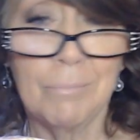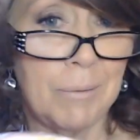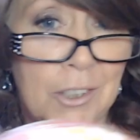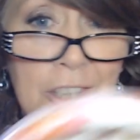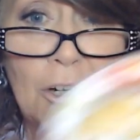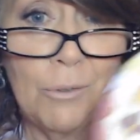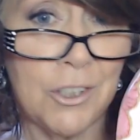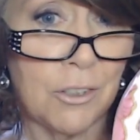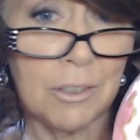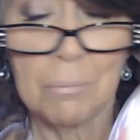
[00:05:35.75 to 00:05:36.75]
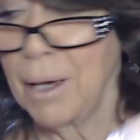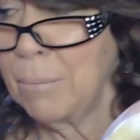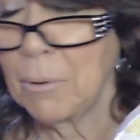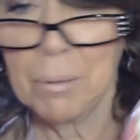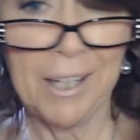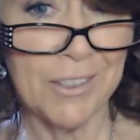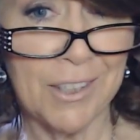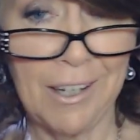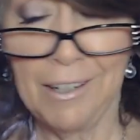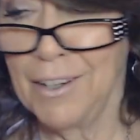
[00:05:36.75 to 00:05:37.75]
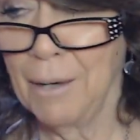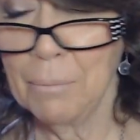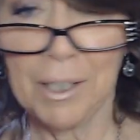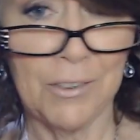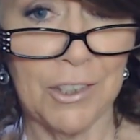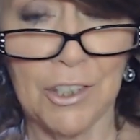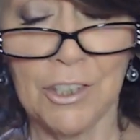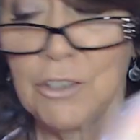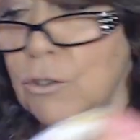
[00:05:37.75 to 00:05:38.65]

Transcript: My, she always used paper plates and napkins and just threw